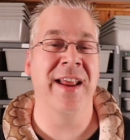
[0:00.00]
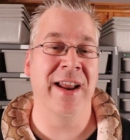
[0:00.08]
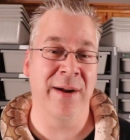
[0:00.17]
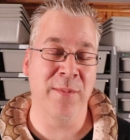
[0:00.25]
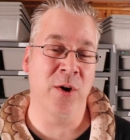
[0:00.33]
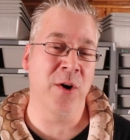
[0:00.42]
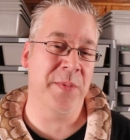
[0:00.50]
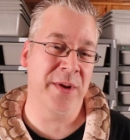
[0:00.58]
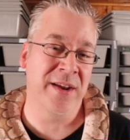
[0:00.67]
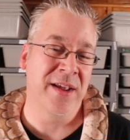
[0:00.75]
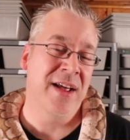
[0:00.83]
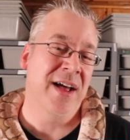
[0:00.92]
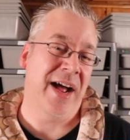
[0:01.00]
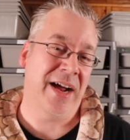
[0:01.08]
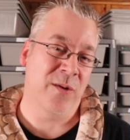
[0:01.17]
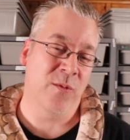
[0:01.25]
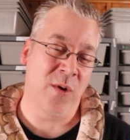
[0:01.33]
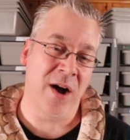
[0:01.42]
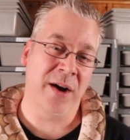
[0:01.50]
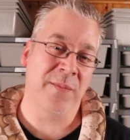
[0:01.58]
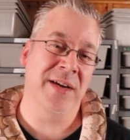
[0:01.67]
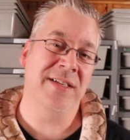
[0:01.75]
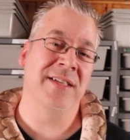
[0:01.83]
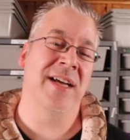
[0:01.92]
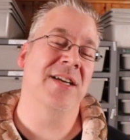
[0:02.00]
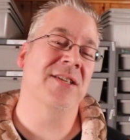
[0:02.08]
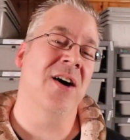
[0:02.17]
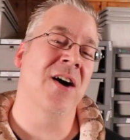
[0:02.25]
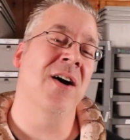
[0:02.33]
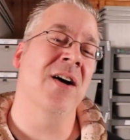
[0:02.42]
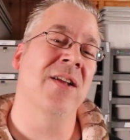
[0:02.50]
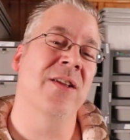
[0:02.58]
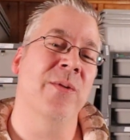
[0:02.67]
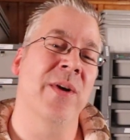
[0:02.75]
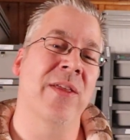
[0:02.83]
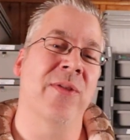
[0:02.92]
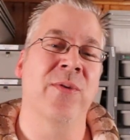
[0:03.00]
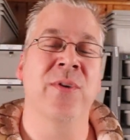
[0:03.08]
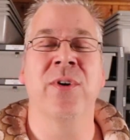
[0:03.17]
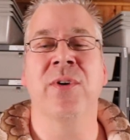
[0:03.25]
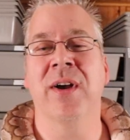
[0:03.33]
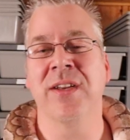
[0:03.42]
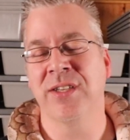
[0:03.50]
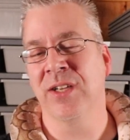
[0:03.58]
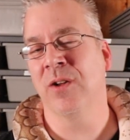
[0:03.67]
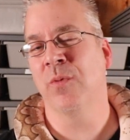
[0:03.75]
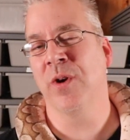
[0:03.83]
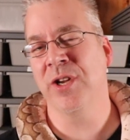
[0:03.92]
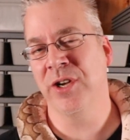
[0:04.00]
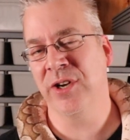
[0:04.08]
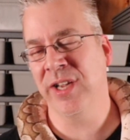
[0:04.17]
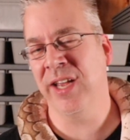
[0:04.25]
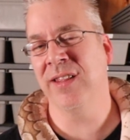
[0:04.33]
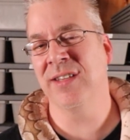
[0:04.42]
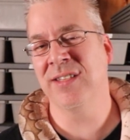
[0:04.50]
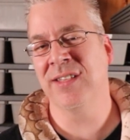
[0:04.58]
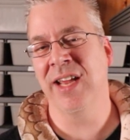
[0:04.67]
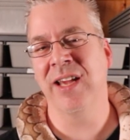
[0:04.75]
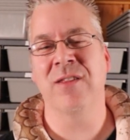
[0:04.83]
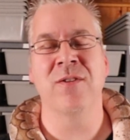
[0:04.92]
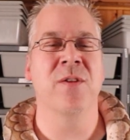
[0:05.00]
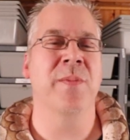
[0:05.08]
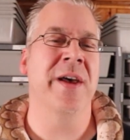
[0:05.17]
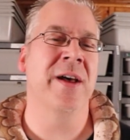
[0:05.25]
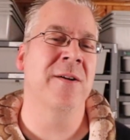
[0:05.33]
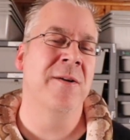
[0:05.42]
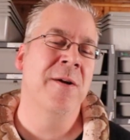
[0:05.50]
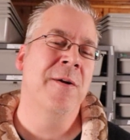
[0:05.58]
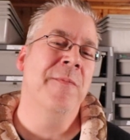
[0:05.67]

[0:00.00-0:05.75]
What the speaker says: And I'm hoping I can walk my snakes all the way through until, when you're getting the snake through the mail,